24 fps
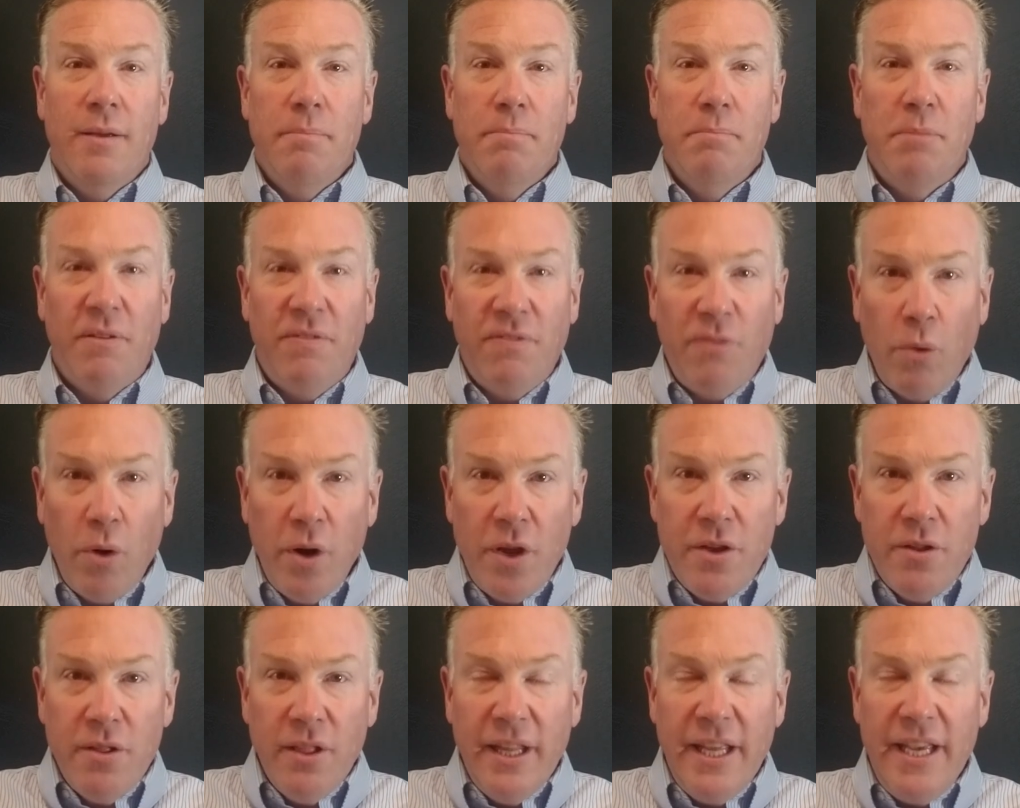Before
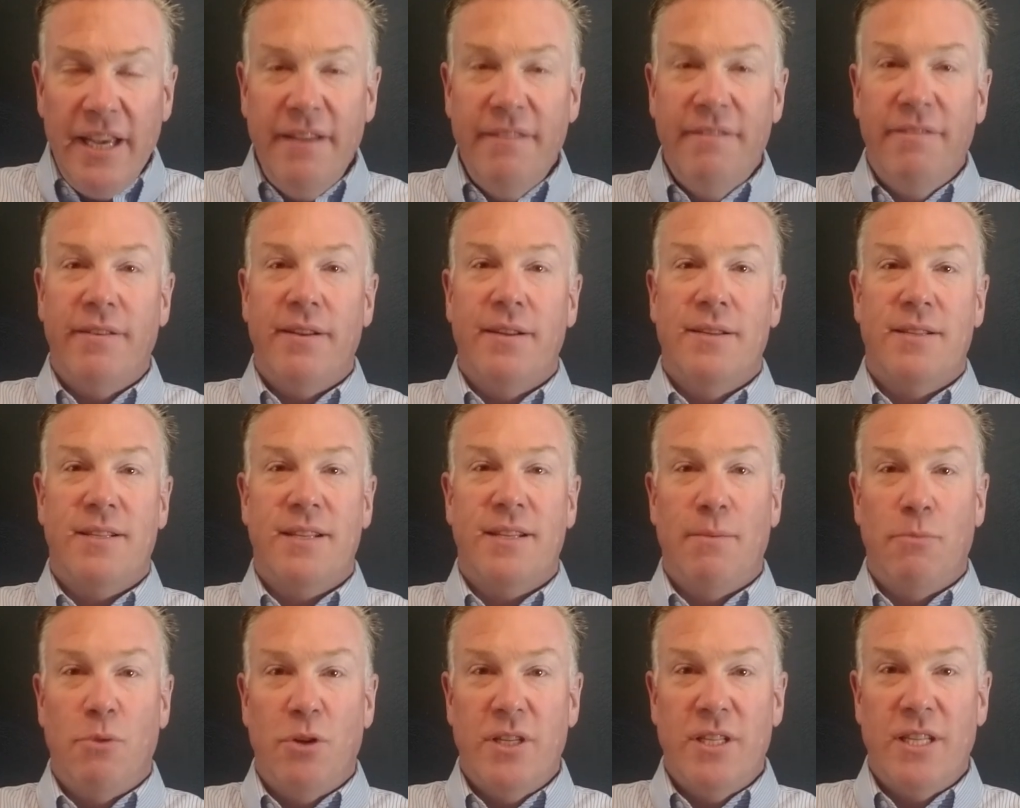you leave
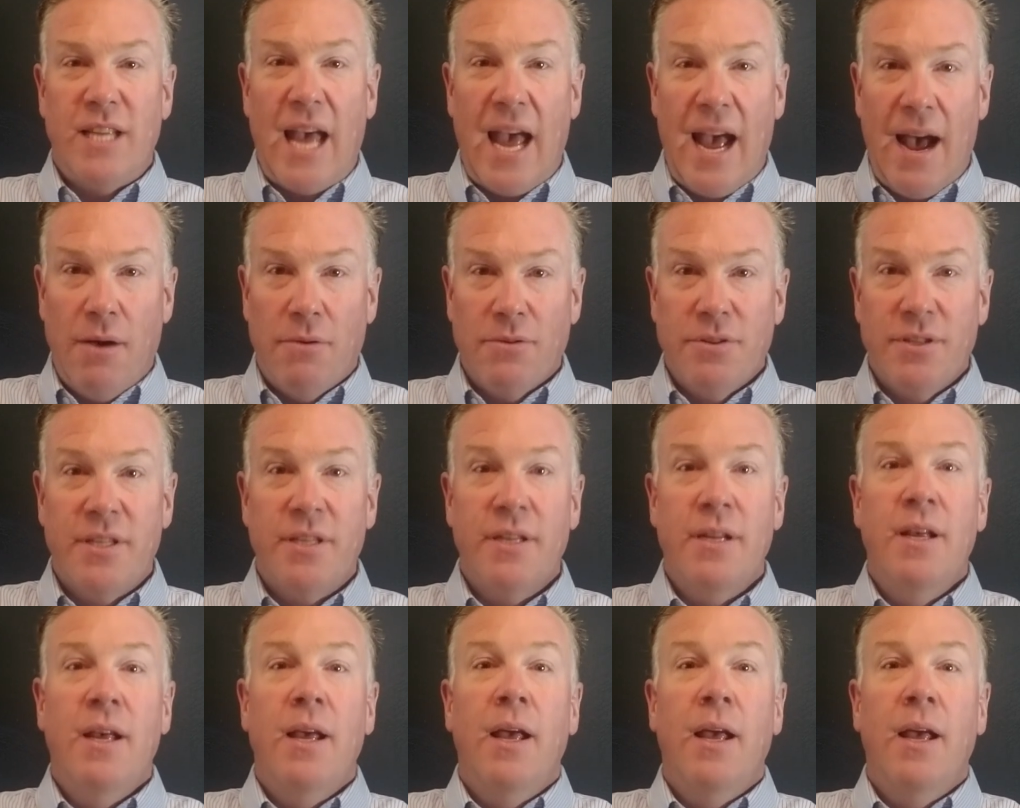someone's house,